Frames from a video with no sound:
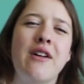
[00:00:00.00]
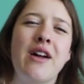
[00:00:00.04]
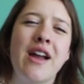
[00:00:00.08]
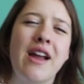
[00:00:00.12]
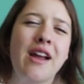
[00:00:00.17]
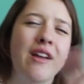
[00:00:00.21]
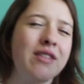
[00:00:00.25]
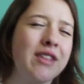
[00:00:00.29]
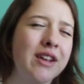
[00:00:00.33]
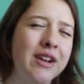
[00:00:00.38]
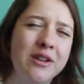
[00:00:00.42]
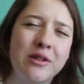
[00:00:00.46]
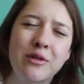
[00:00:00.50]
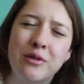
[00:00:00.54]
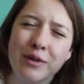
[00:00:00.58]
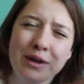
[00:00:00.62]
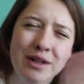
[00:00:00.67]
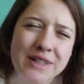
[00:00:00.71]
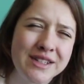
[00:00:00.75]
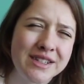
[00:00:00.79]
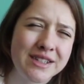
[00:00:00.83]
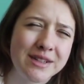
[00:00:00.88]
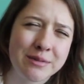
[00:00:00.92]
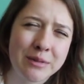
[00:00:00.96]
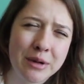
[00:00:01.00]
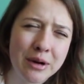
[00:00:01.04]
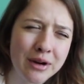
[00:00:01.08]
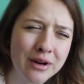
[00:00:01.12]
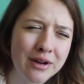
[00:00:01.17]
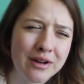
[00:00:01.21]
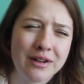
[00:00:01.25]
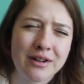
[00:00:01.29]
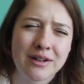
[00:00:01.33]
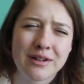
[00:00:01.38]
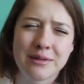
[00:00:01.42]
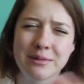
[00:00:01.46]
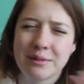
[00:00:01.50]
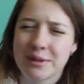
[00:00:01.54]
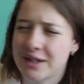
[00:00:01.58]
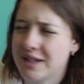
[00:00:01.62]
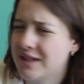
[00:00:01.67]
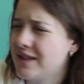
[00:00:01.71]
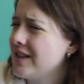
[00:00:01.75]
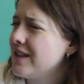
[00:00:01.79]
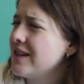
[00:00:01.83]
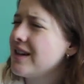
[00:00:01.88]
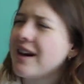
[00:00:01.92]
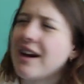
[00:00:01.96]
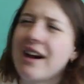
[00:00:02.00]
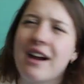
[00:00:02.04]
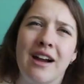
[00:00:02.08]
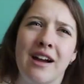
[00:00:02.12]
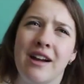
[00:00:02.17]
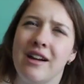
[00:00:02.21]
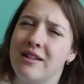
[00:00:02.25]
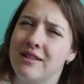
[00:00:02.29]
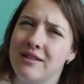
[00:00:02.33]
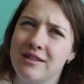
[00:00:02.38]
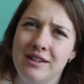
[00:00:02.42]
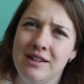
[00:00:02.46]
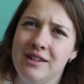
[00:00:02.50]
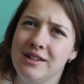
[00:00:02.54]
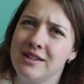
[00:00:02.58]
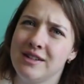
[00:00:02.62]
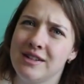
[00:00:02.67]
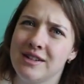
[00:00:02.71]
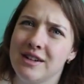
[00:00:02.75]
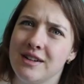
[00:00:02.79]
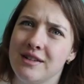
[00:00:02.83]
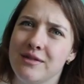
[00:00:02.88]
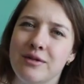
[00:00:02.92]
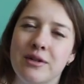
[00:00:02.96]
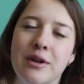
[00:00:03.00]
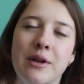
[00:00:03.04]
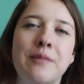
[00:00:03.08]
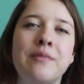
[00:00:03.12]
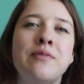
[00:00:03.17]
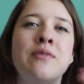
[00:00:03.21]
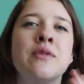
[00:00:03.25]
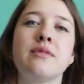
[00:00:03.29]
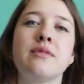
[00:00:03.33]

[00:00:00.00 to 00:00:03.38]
I have that quiz tomorrow, but like, I don't need to study for it.